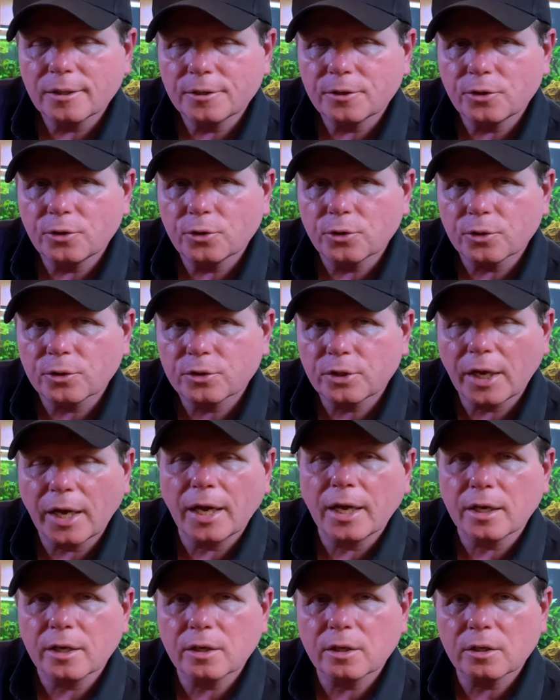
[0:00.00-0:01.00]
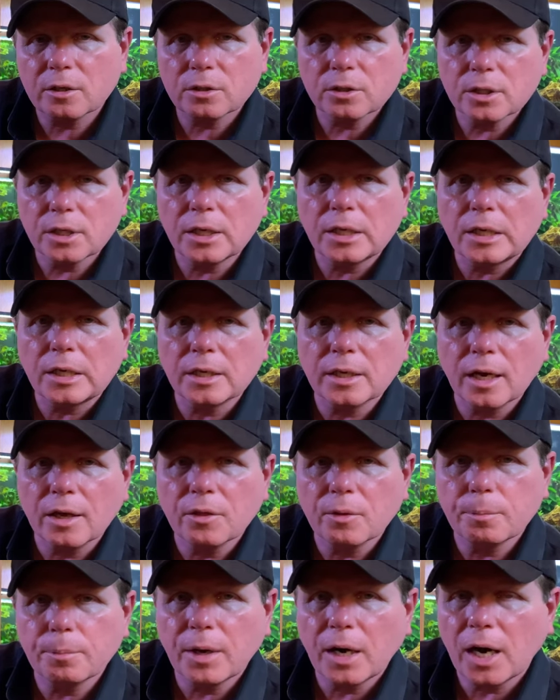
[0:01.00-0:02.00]
your tank clean on
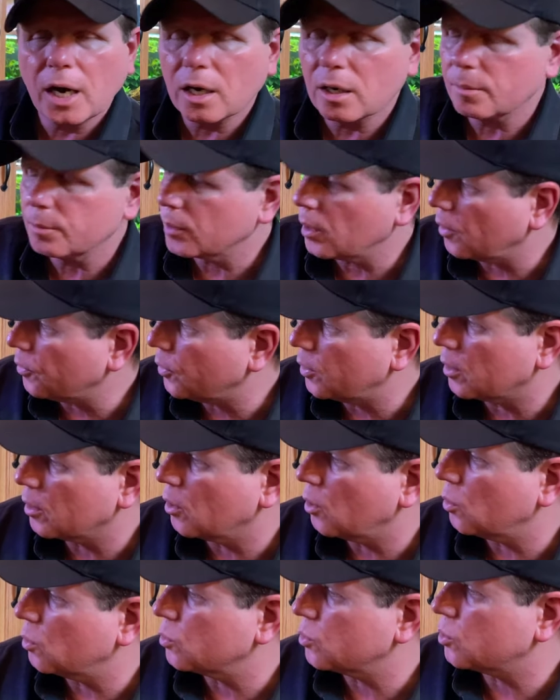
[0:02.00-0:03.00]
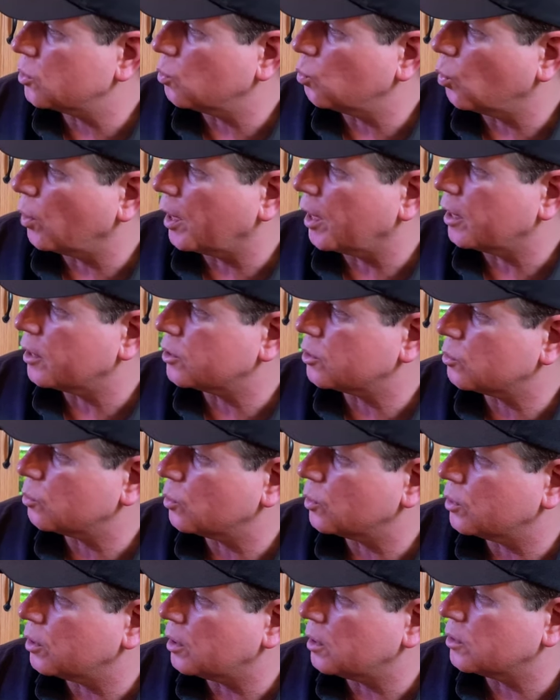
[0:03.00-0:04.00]
the bottom. Nothing goes to waste
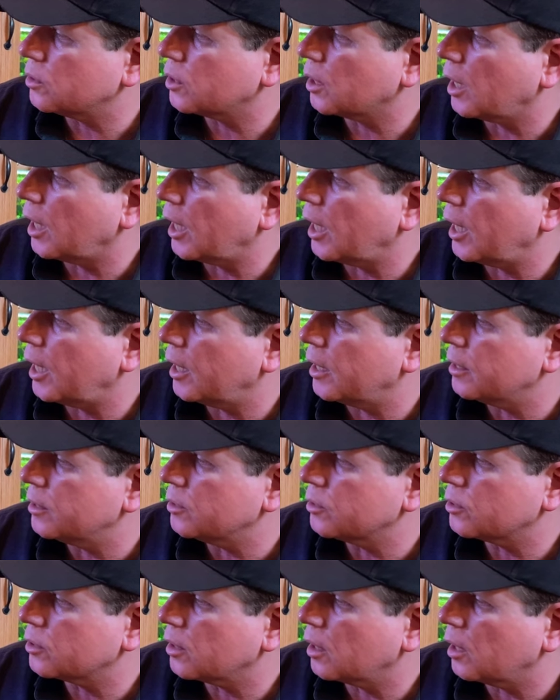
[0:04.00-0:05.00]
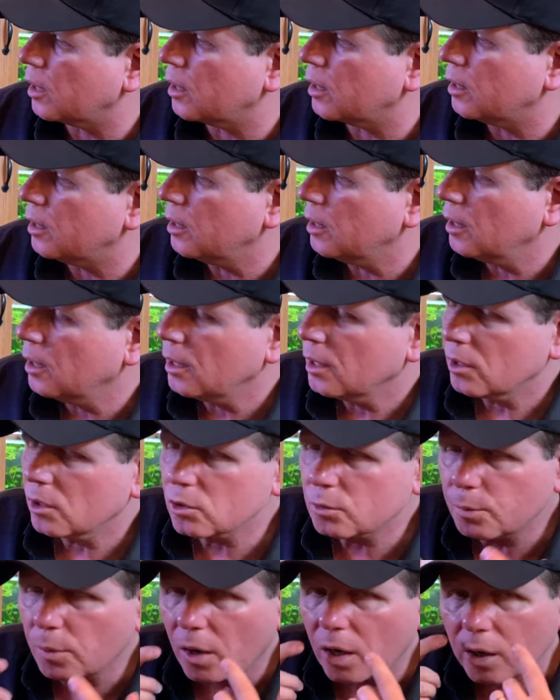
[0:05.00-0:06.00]
with these guys.
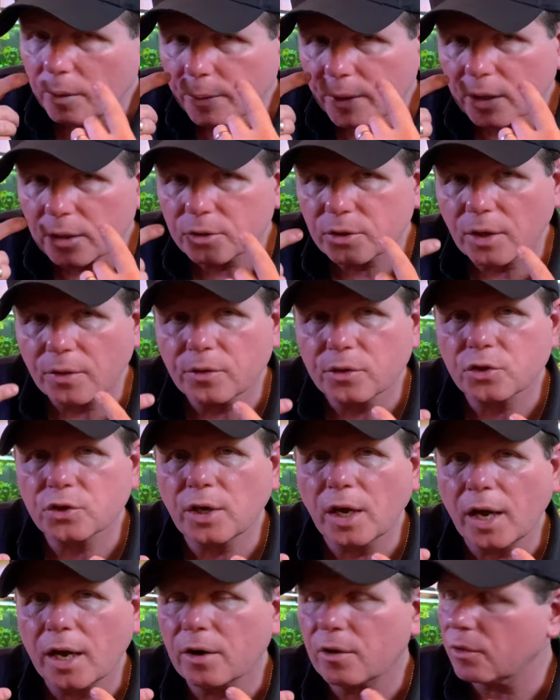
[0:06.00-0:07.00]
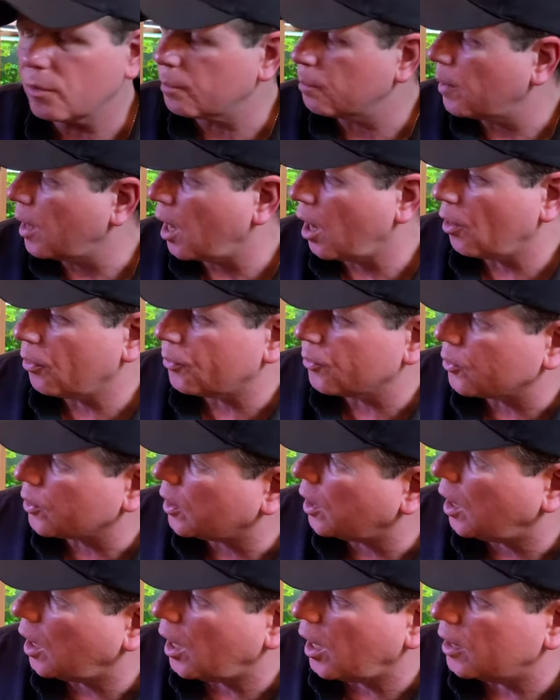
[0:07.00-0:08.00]
Those barbells on the side of their mouth are
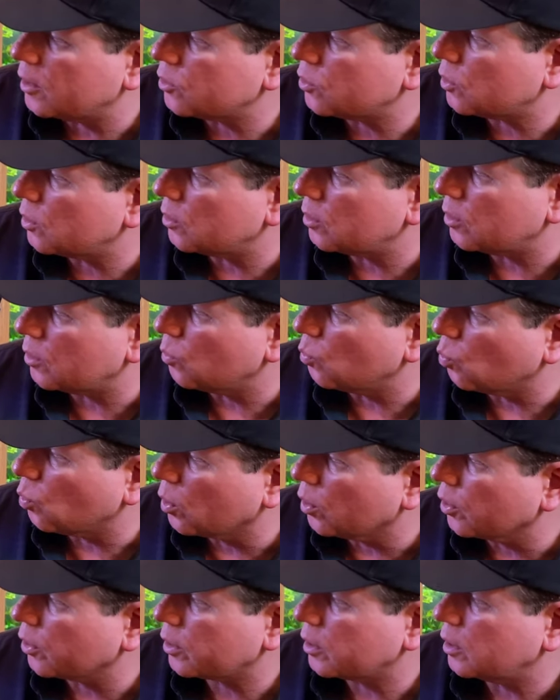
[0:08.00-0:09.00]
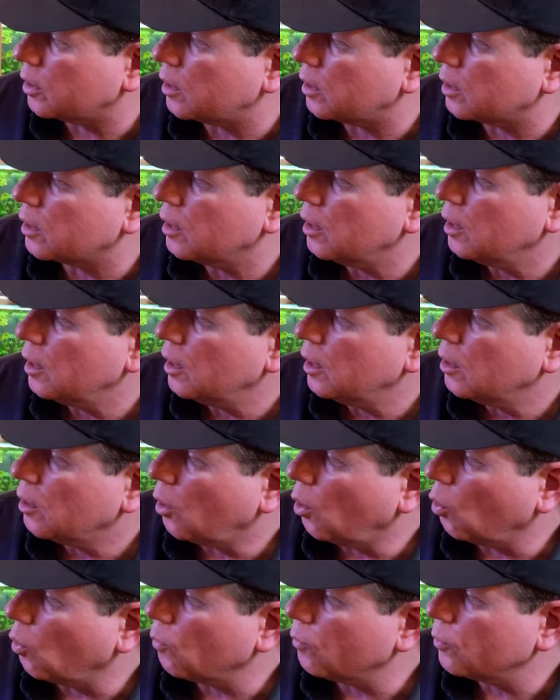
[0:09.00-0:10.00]
constantly working
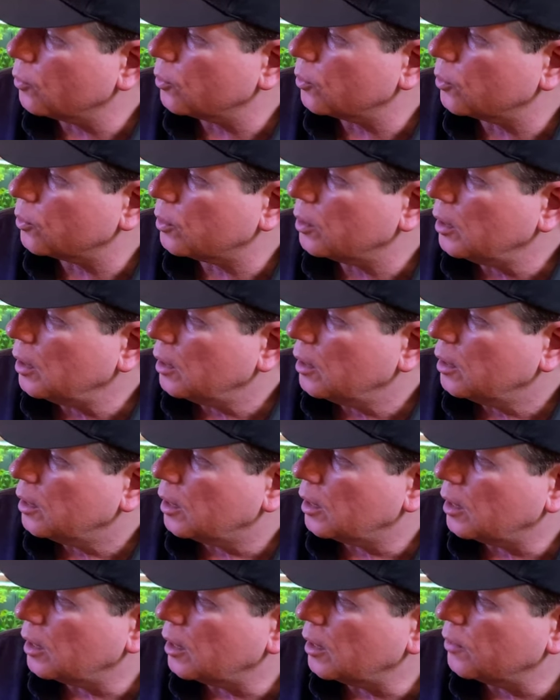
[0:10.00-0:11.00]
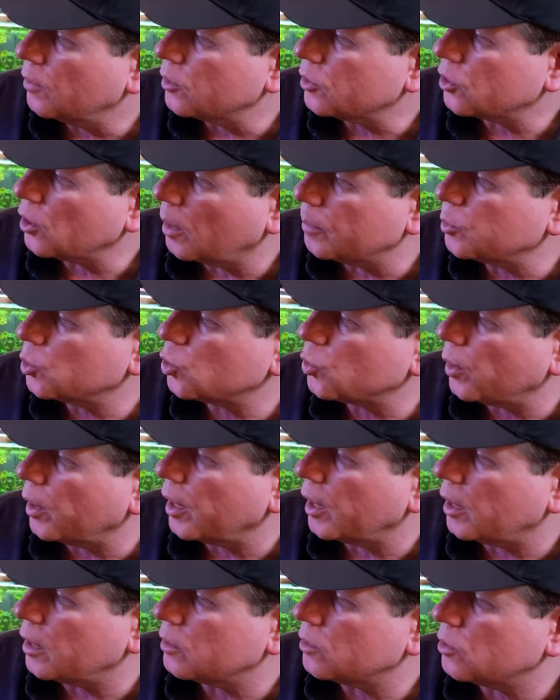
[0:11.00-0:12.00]
over the
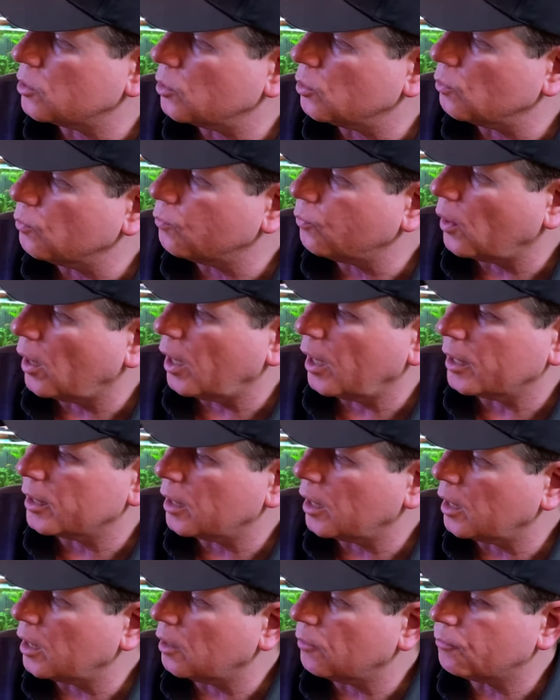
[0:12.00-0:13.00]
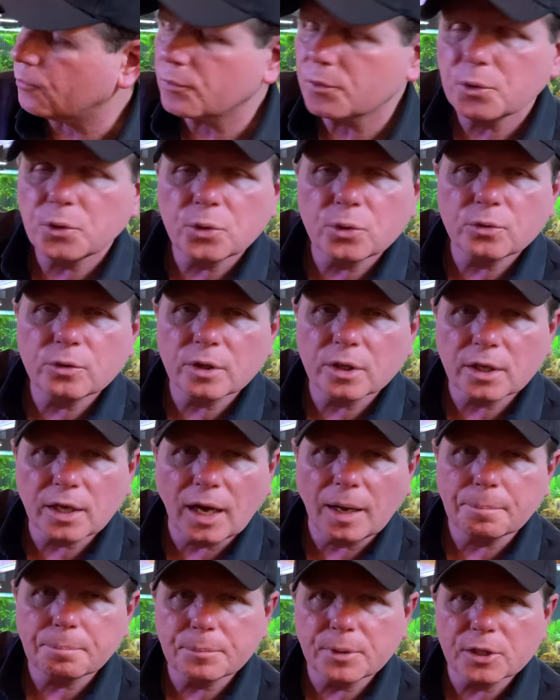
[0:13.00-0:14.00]
substrate to find any food that
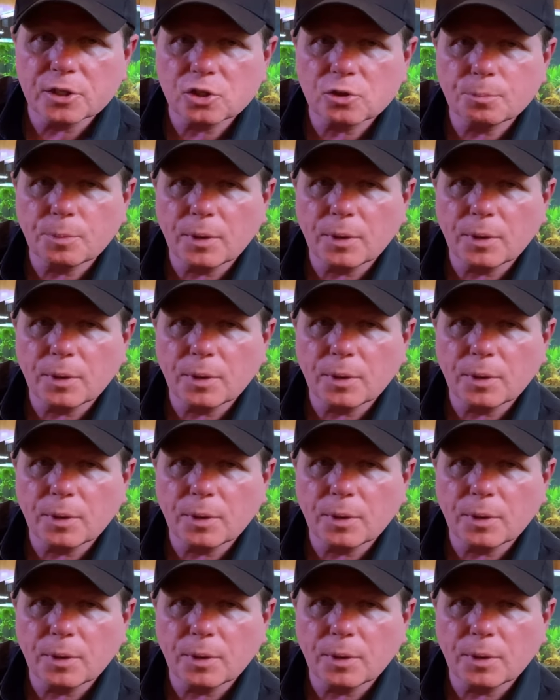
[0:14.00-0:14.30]
got missed